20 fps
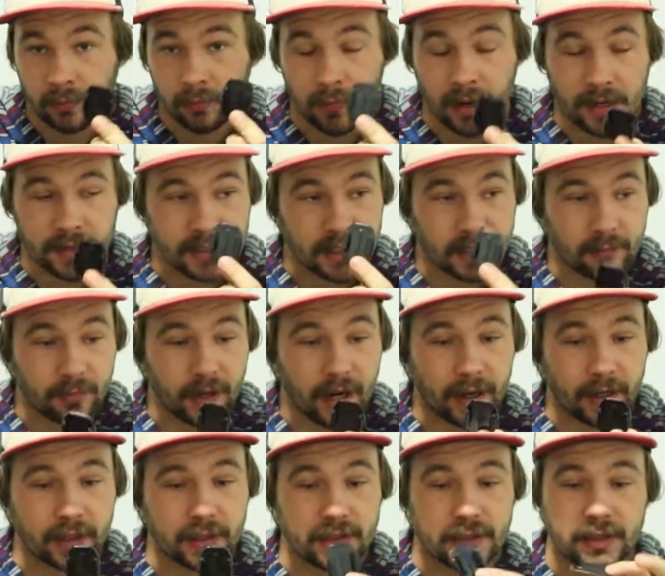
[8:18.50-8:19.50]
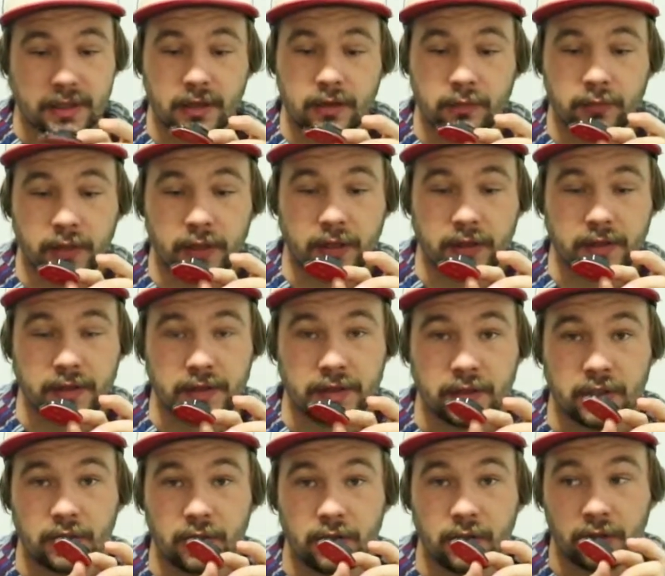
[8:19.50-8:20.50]
mounting brackets because
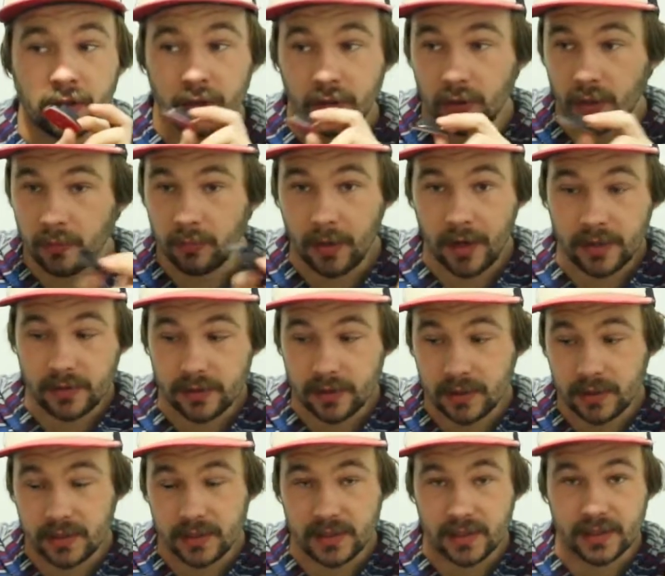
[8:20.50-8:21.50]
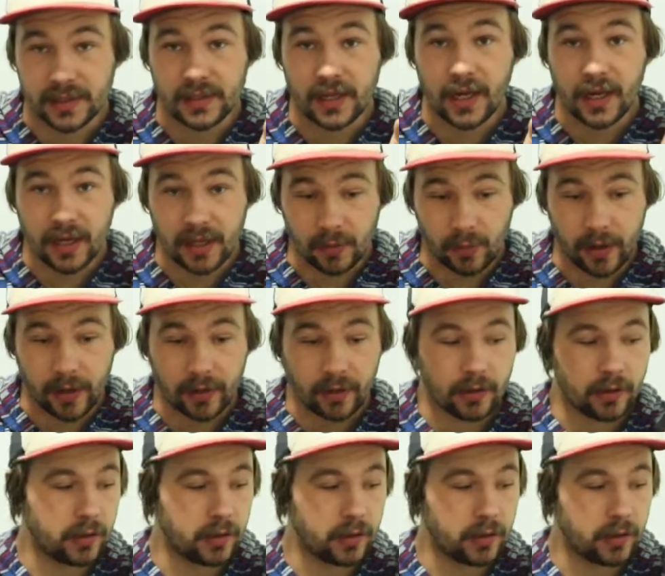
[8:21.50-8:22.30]
you can mount these things anywhere.